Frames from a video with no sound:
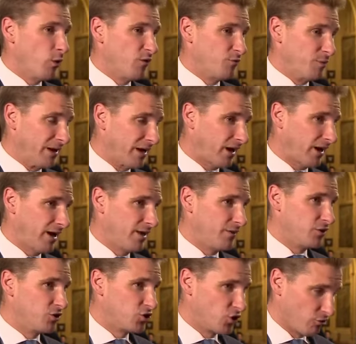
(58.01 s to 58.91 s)
We've been
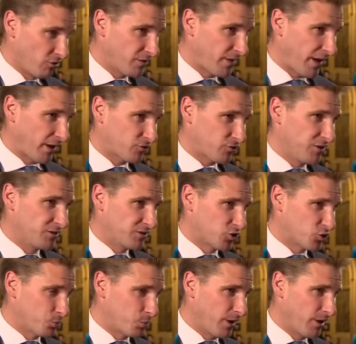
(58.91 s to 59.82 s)
clear that during that
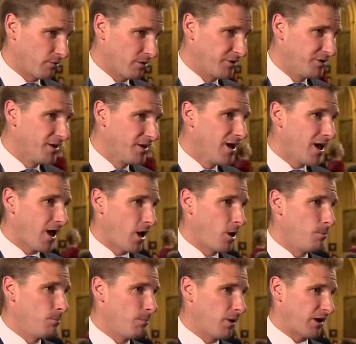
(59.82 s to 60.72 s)
transition period,
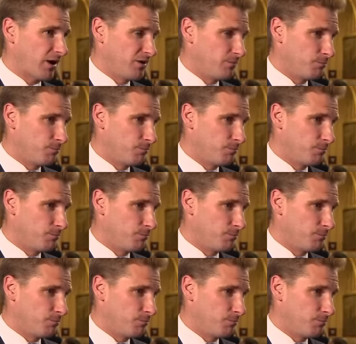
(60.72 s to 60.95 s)
um,